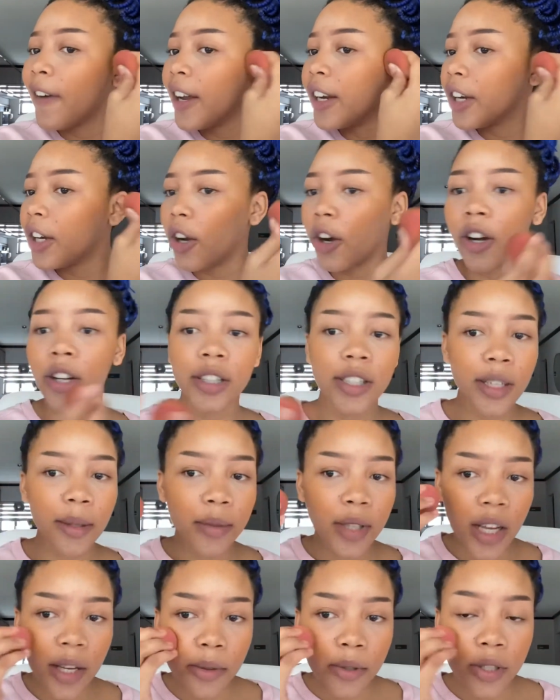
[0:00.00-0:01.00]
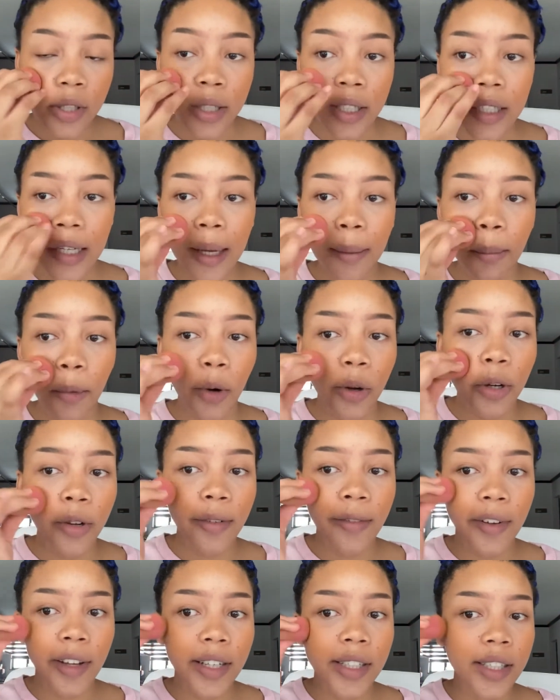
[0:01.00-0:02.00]
it hard sometimes to stay
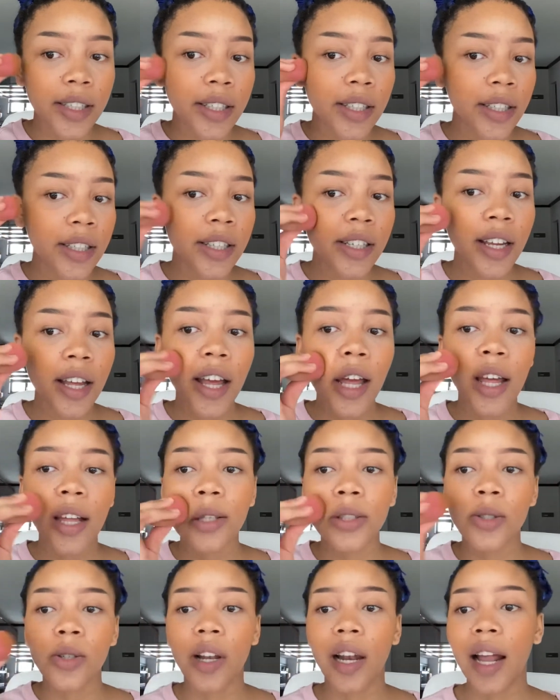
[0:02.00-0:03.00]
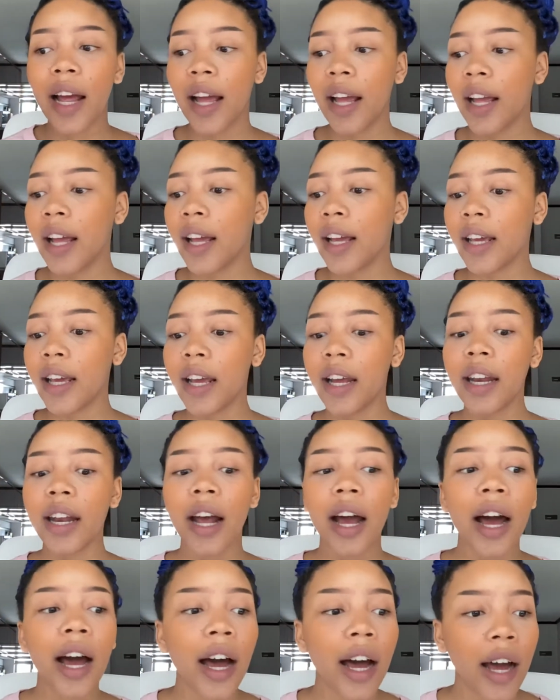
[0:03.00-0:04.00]
motivated to like get
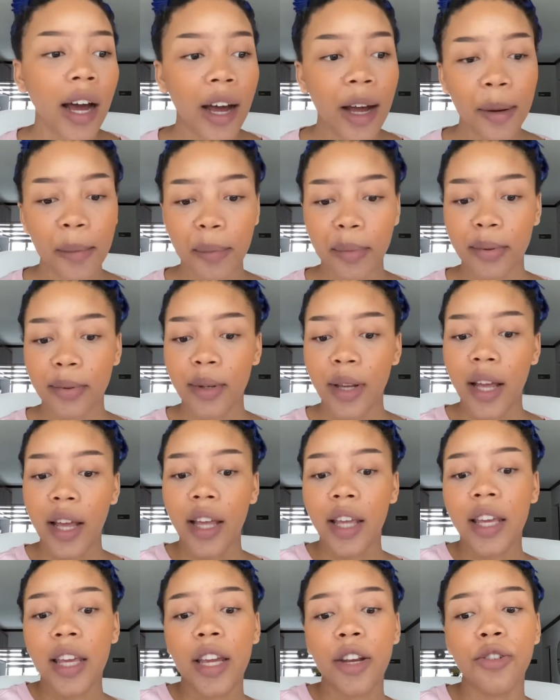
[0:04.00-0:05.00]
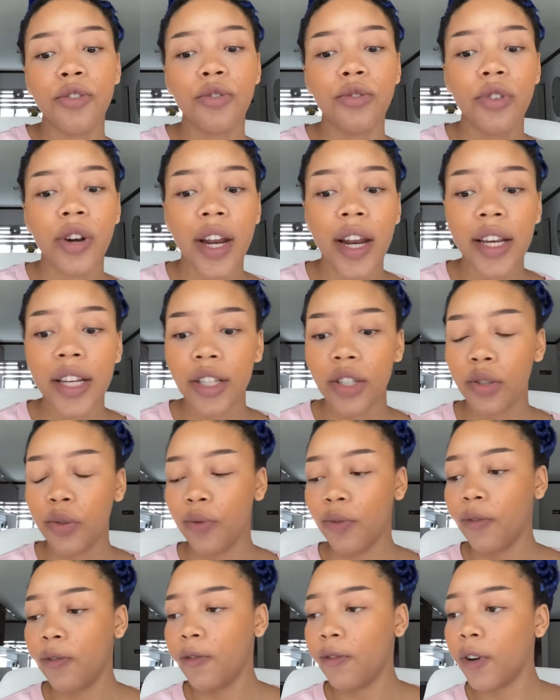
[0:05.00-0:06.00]
up, get ready to
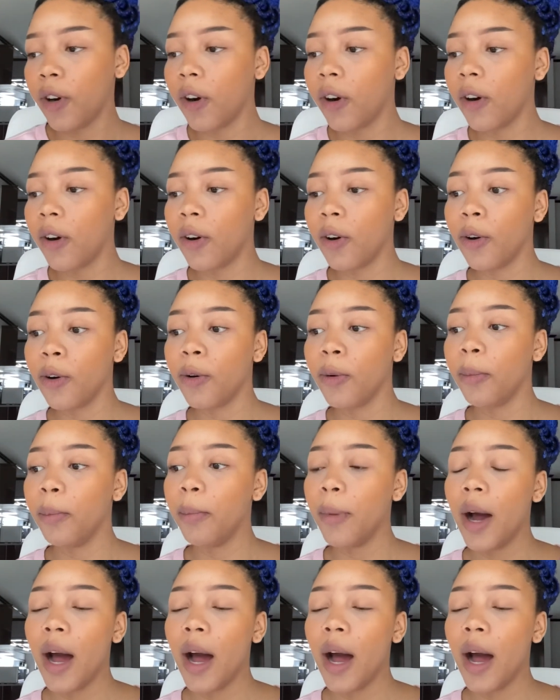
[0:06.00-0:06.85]
film.